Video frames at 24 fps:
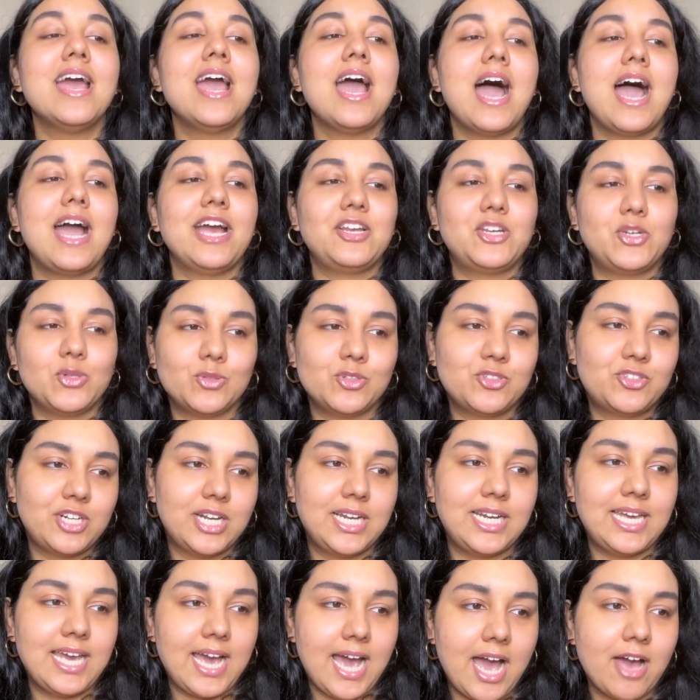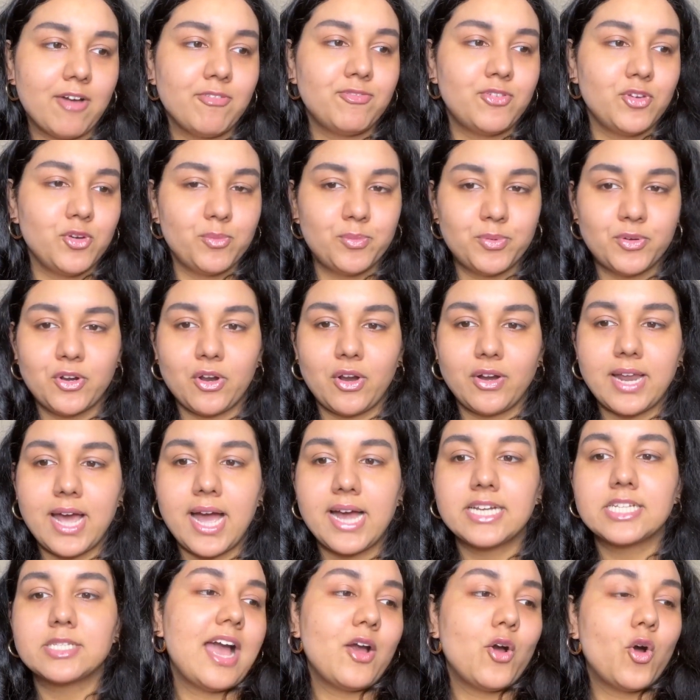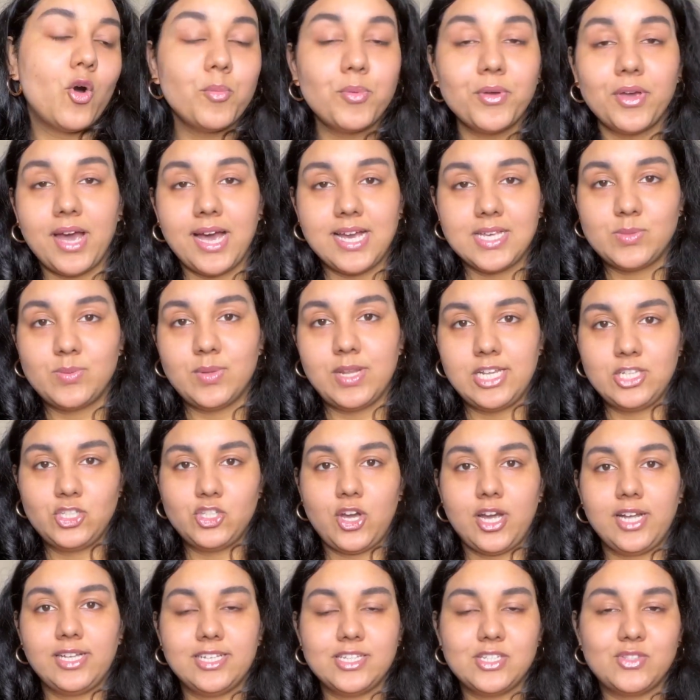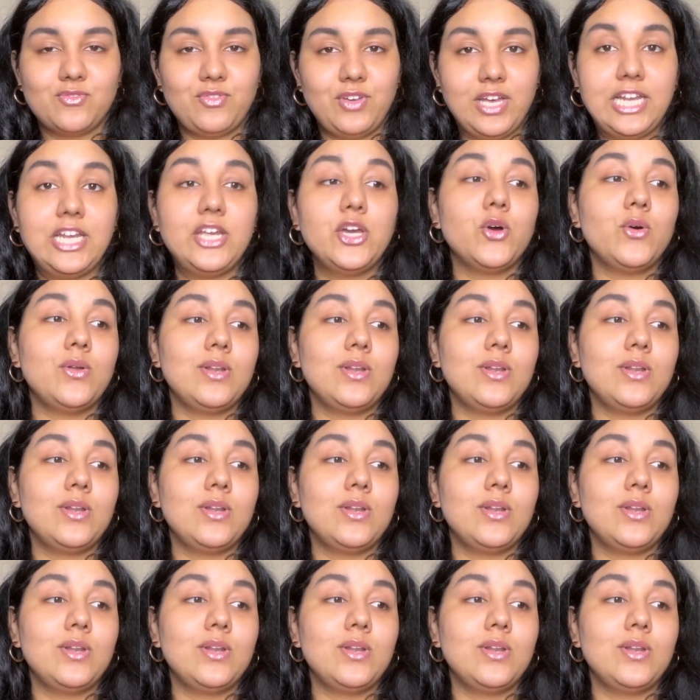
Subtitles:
I don't really have few products. I hope you guys will enjoy this video.